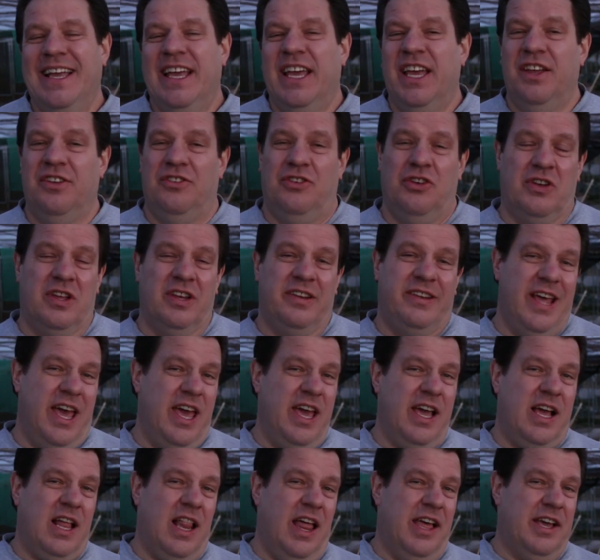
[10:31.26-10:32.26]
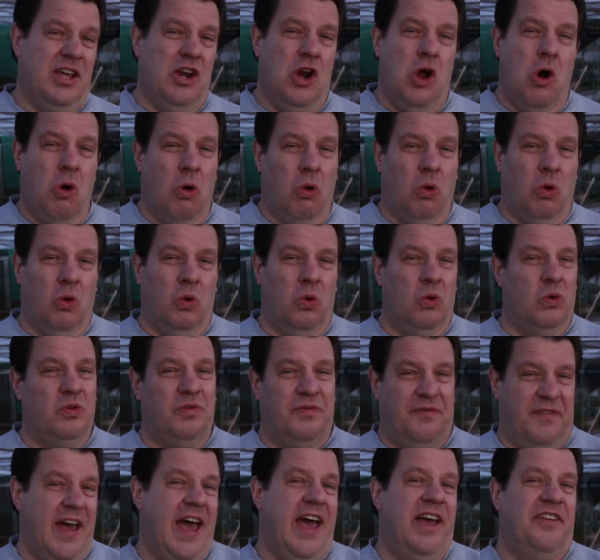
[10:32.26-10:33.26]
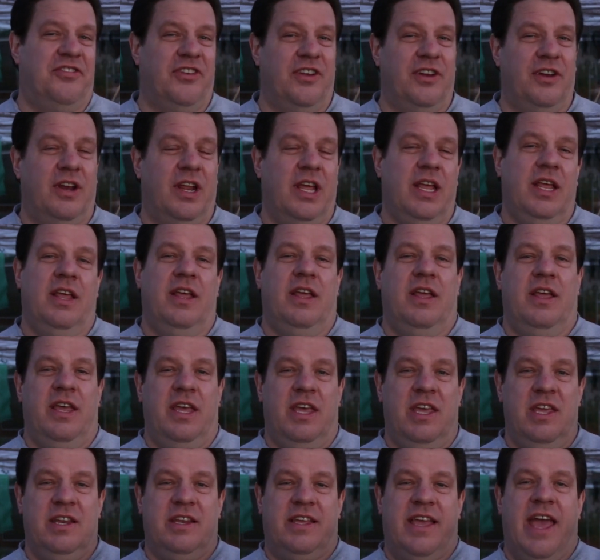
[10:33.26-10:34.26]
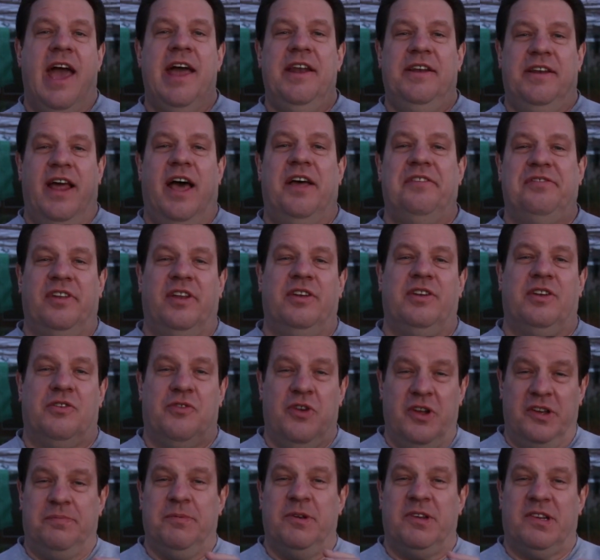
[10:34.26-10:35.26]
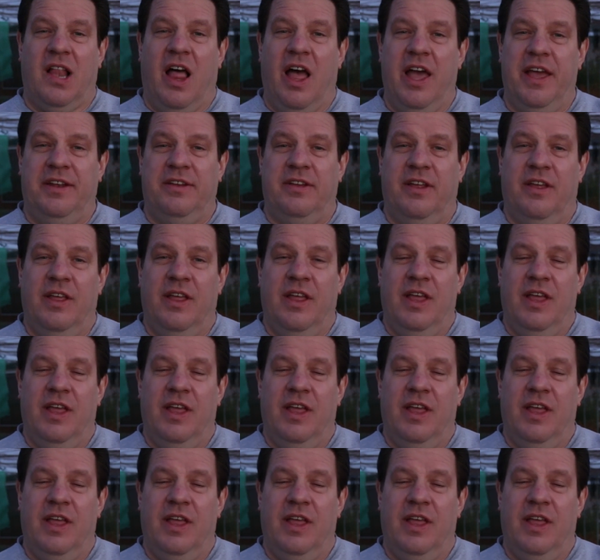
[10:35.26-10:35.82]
is you can take like an old-fashioned incandescent Christmas light